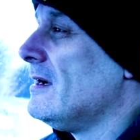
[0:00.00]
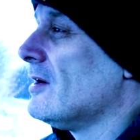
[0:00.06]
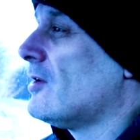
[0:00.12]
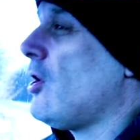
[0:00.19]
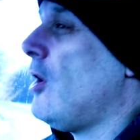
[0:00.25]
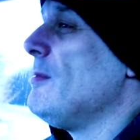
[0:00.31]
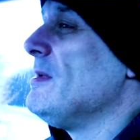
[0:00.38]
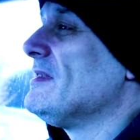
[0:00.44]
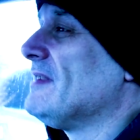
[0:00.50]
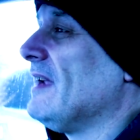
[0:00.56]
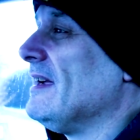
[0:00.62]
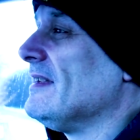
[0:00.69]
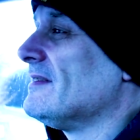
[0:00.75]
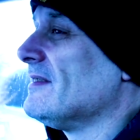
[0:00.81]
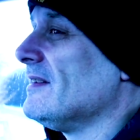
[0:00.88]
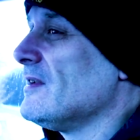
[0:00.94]
a
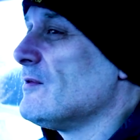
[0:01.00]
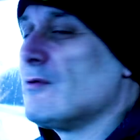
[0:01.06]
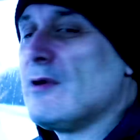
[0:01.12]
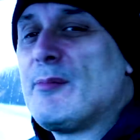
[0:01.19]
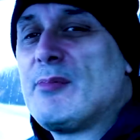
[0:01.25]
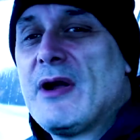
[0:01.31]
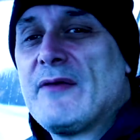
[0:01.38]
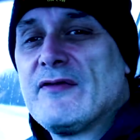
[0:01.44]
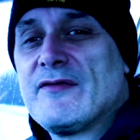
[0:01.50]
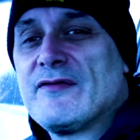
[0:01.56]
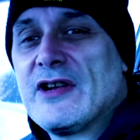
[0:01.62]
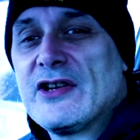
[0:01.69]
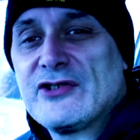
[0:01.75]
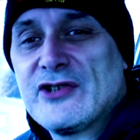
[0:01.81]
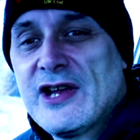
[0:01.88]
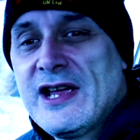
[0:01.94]
commentator, you were a breath of
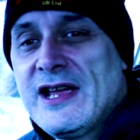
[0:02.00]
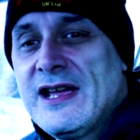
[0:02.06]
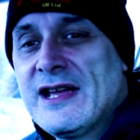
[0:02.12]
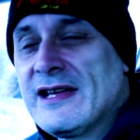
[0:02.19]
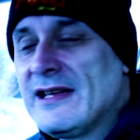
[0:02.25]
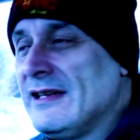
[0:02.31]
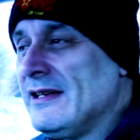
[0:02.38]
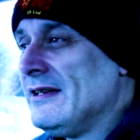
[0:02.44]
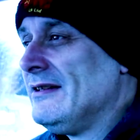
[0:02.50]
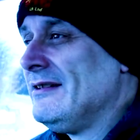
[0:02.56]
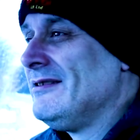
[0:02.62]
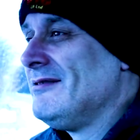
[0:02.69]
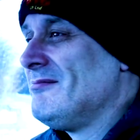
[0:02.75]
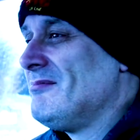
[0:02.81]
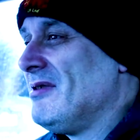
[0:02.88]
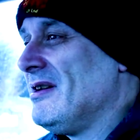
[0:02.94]
fresh air,
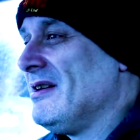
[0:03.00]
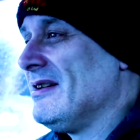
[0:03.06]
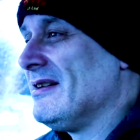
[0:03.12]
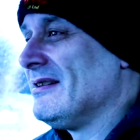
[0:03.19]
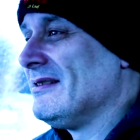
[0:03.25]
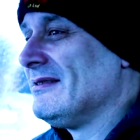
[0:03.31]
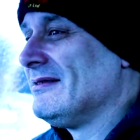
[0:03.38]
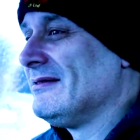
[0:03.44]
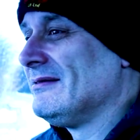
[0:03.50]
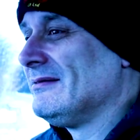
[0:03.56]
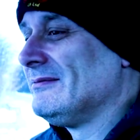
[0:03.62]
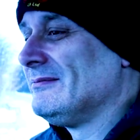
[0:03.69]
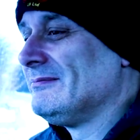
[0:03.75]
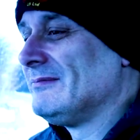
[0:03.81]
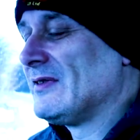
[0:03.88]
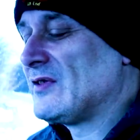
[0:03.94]
but
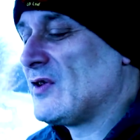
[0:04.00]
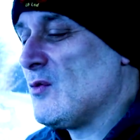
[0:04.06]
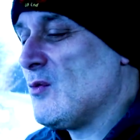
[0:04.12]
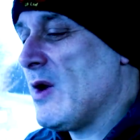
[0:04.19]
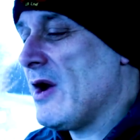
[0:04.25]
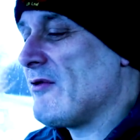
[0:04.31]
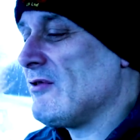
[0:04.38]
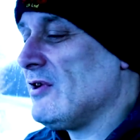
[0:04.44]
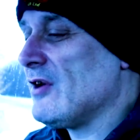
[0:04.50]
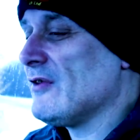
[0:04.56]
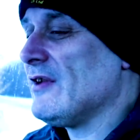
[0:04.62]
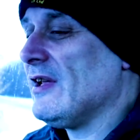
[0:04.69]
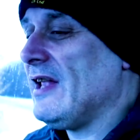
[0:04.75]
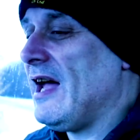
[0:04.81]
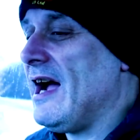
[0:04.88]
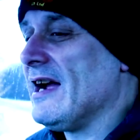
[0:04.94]
somewhere along
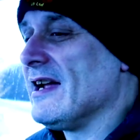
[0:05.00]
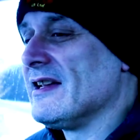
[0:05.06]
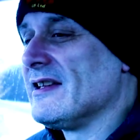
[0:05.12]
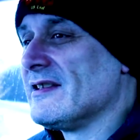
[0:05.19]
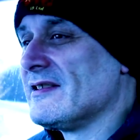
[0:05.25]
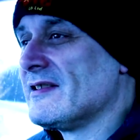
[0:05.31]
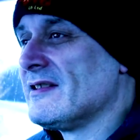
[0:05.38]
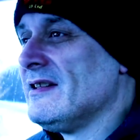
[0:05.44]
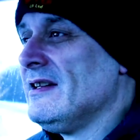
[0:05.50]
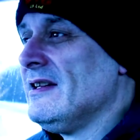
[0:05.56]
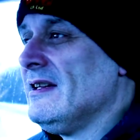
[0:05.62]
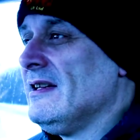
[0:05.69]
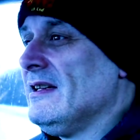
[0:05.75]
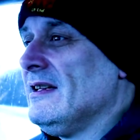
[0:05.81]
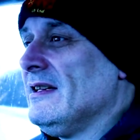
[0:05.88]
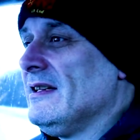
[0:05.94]
the lines,
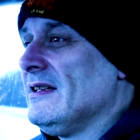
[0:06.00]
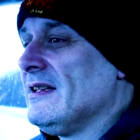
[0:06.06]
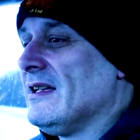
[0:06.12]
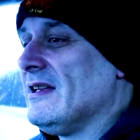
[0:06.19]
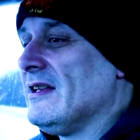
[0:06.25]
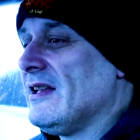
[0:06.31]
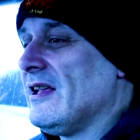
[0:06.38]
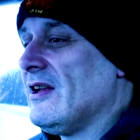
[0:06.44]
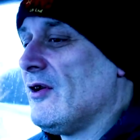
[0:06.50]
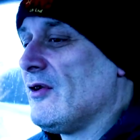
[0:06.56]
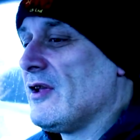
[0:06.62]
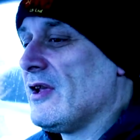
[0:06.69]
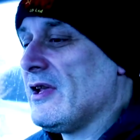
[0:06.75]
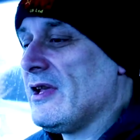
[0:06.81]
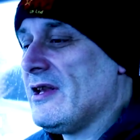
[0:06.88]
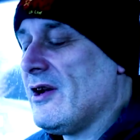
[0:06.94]
you, you know,
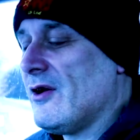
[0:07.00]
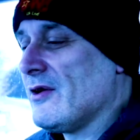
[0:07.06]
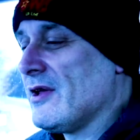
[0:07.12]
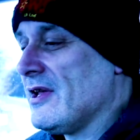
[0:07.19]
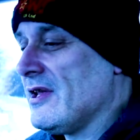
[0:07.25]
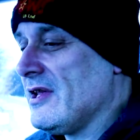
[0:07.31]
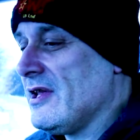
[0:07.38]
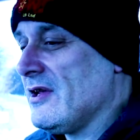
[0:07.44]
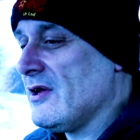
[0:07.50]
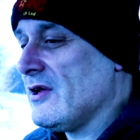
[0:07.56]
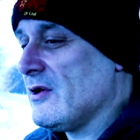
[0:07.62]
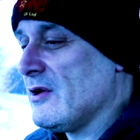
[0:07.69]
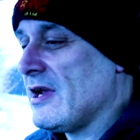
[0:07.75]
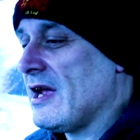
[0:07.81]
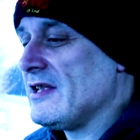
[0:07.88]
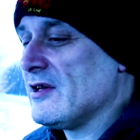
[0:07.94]
you, you know, you,
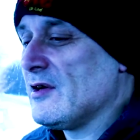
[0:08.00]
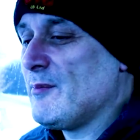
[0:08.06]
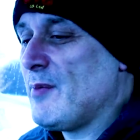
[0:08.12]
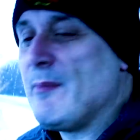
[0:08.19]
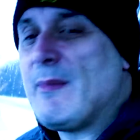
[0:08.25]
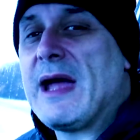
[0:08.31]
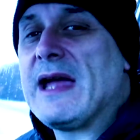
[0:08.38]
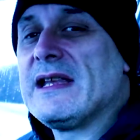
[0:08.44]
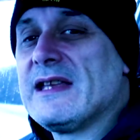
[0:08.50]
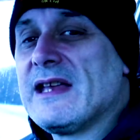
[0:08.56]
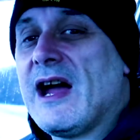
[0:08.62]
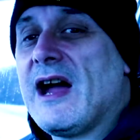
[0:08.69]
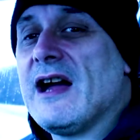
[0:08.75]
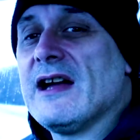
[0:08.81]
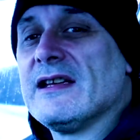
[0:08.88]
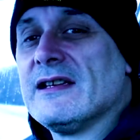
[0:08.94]
you ended up a made
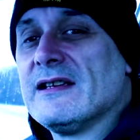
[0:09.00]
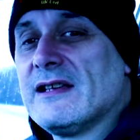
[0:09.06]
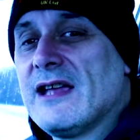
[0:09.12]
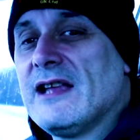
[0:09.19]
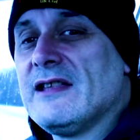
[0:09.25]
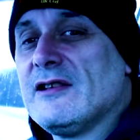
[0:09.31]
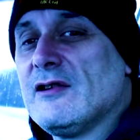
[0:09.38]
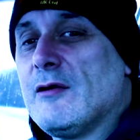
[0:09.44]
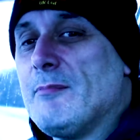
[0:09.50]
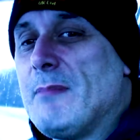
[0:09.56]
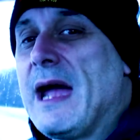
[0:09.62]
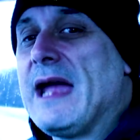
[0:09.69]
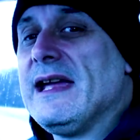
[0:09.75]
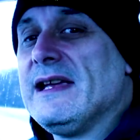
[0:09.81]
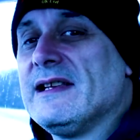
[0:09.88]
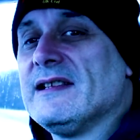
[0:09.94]
guy. You ended up
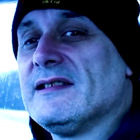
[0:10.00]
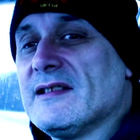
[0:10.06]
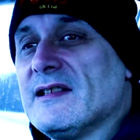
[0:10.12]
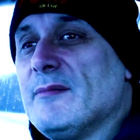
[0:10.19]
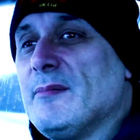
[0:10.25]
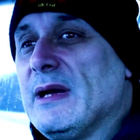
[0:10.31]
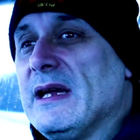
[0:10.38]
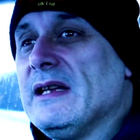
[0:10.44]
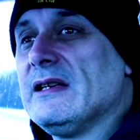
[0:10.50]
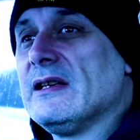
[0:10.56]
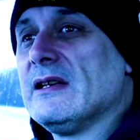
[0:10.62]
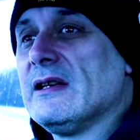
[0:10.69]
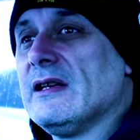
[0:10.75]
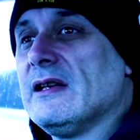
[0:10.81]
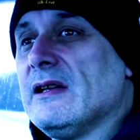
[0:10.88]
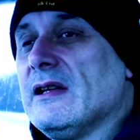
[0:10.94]
made into the bean